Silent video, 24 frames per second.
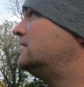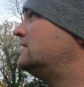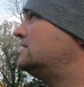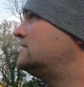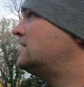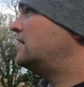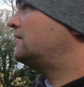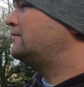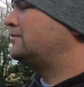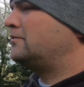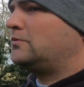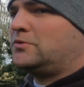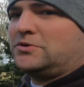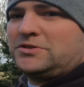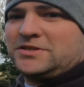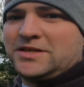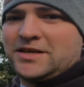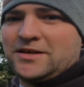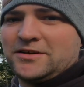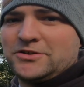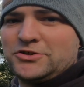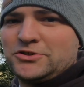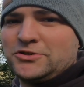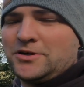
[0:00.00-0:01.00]
So we'll
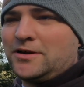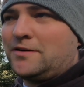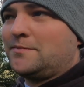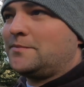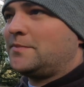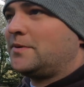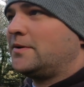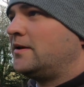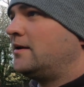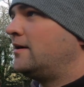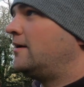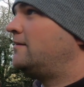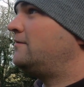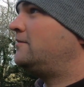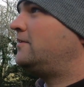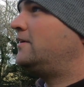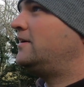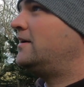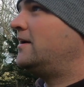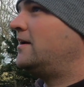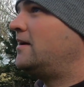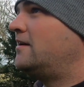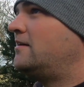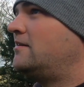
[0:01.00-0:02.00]
set our shot up and
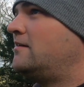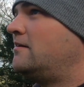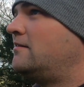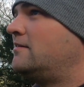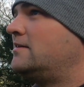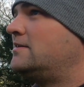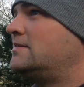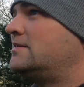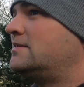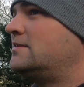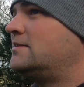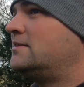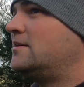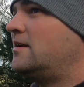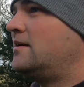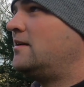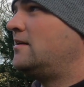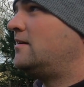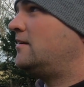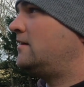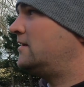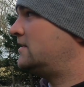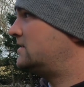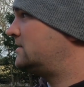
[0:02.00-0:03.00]
hopefully get a nice
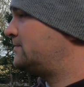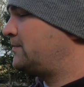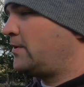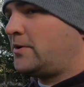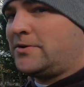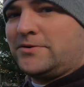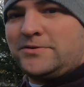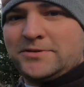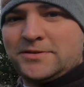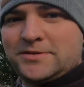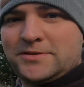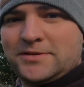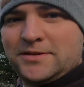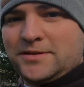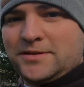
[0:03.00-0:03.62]
uh, exposed